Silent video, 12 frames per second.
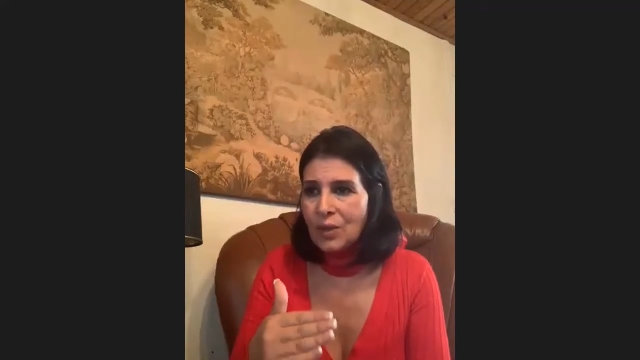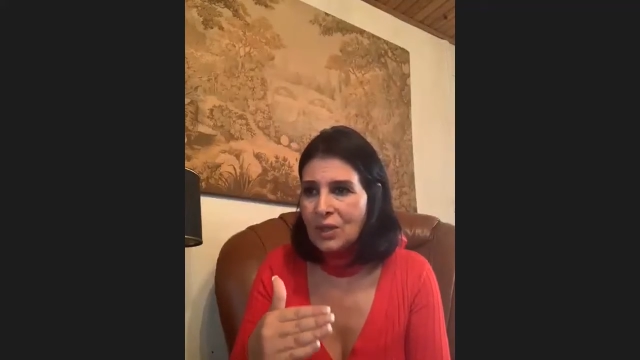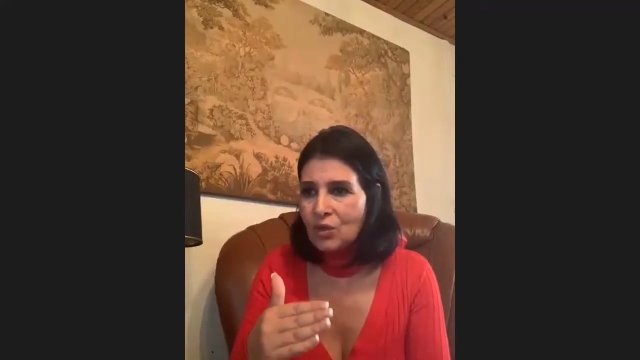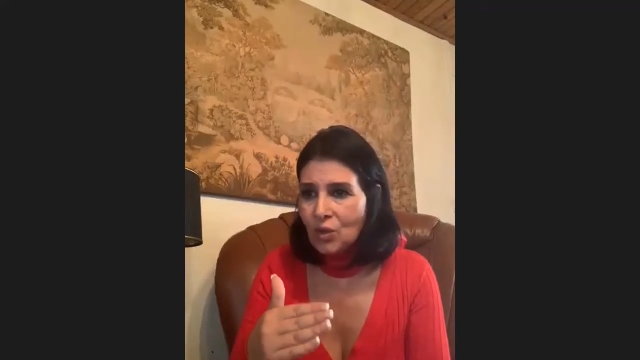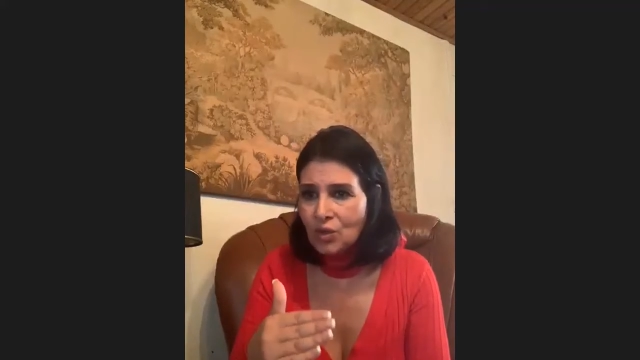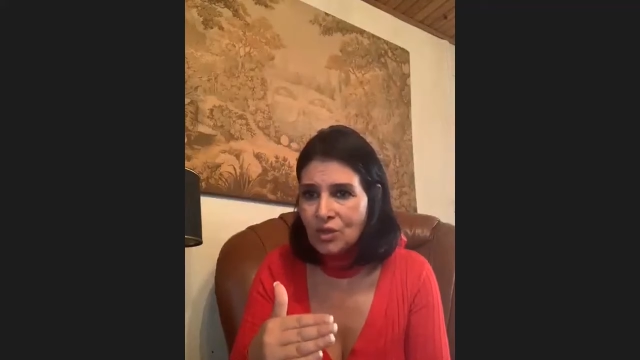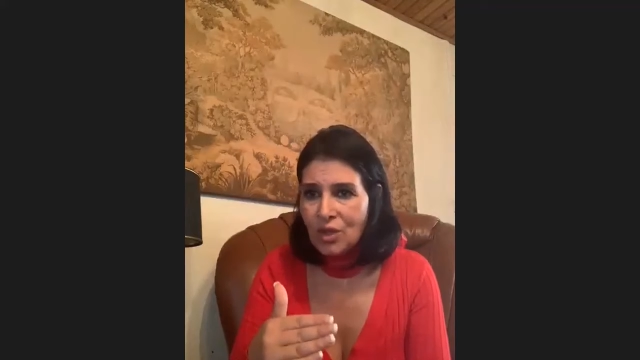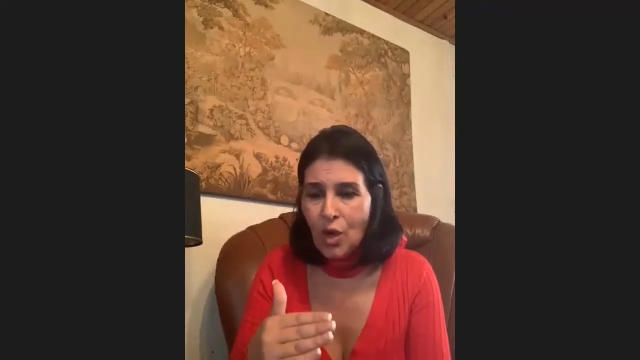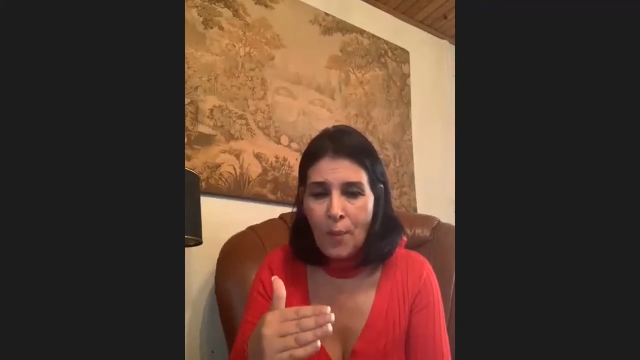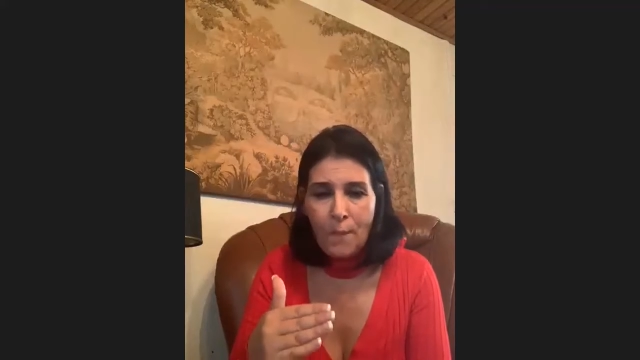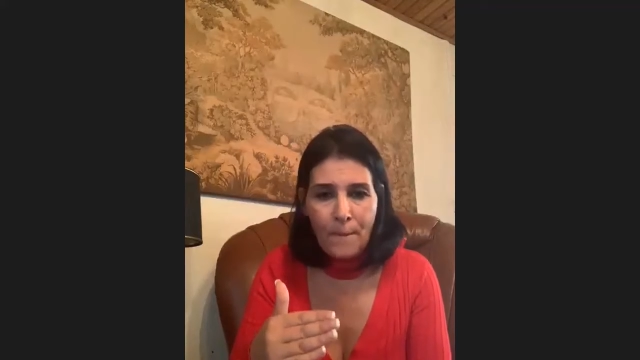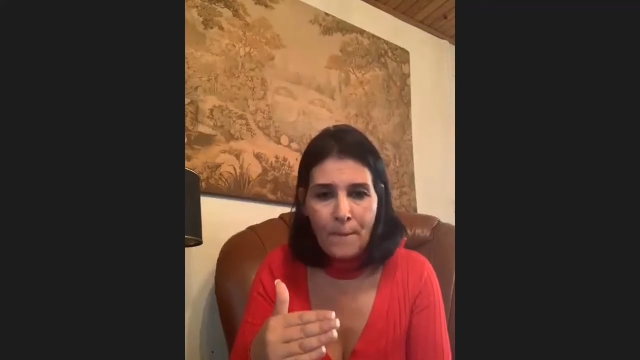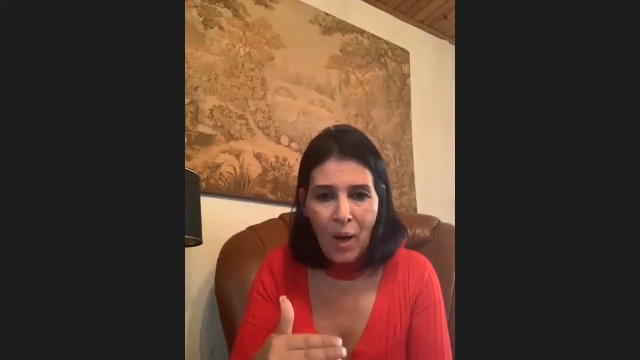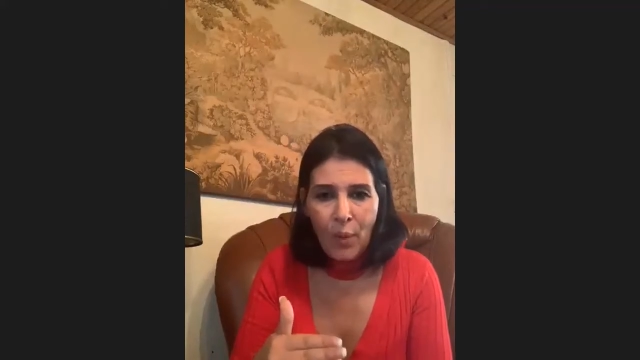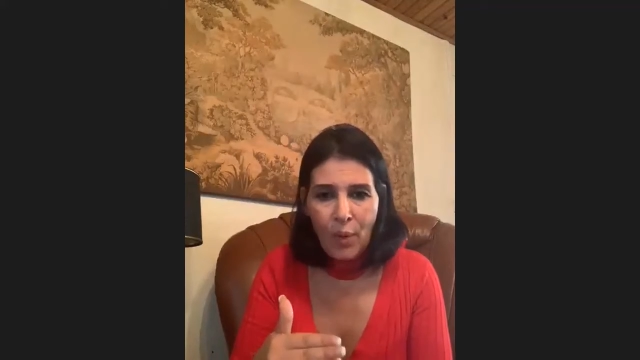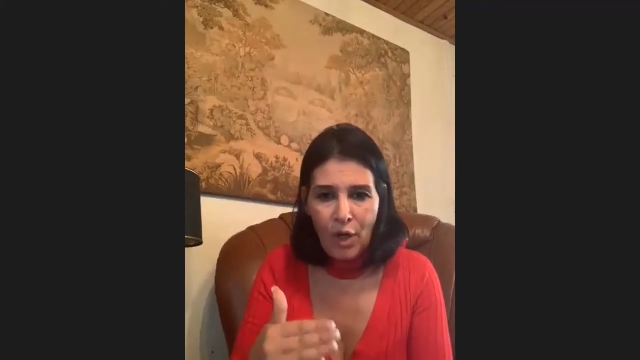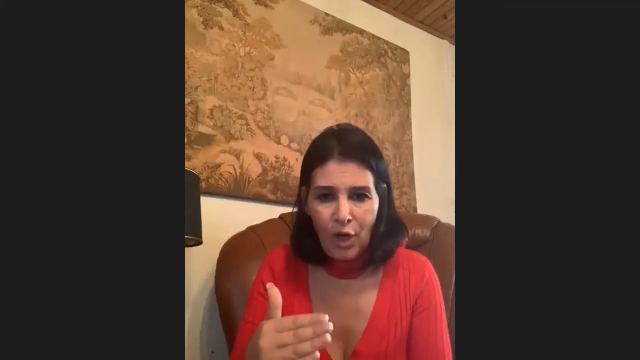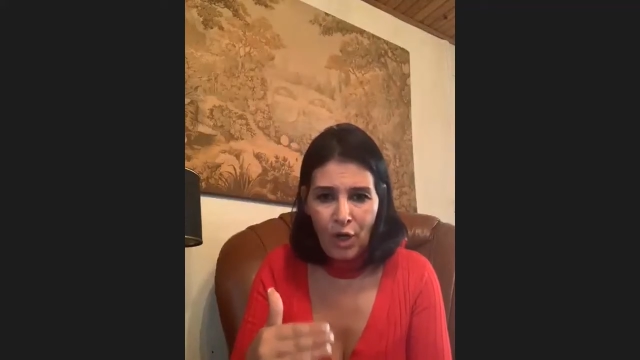we don't
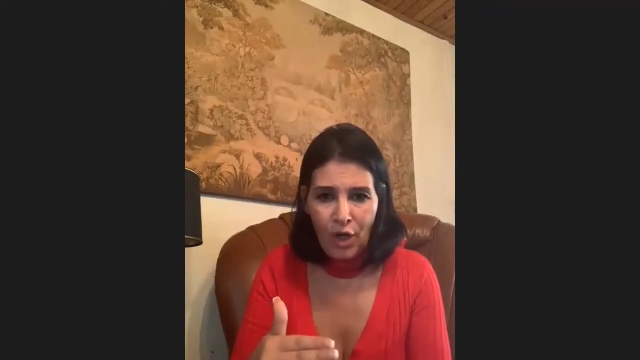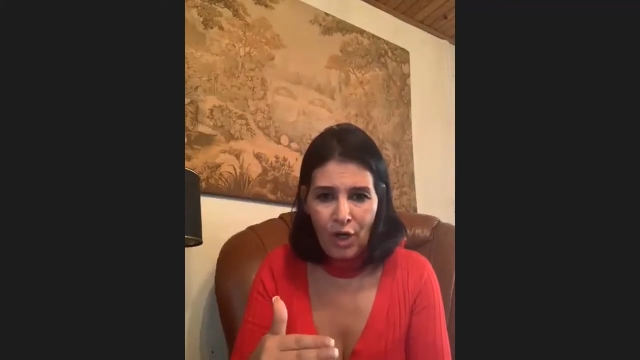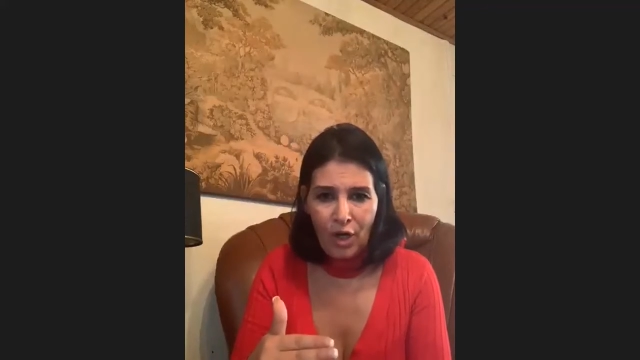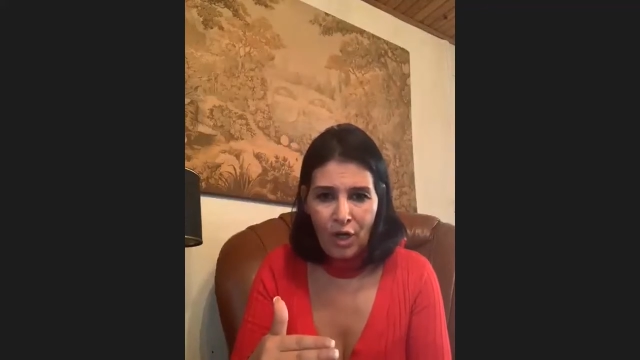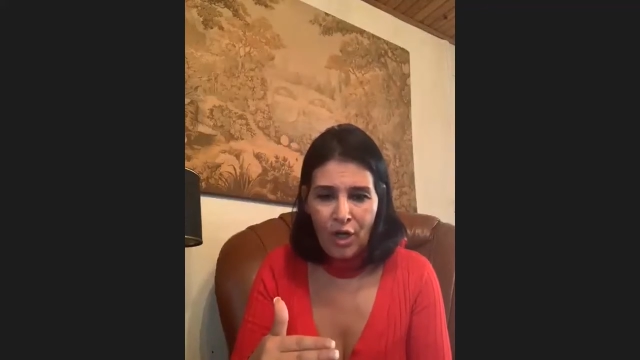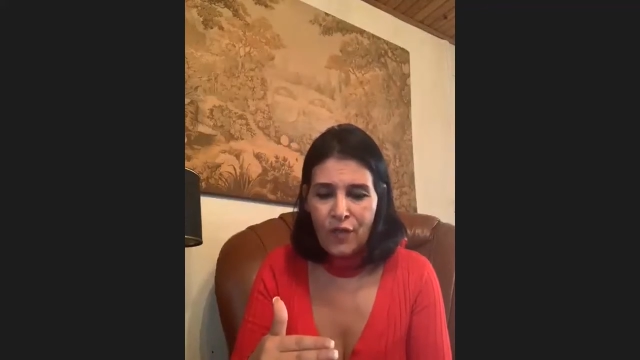empower her,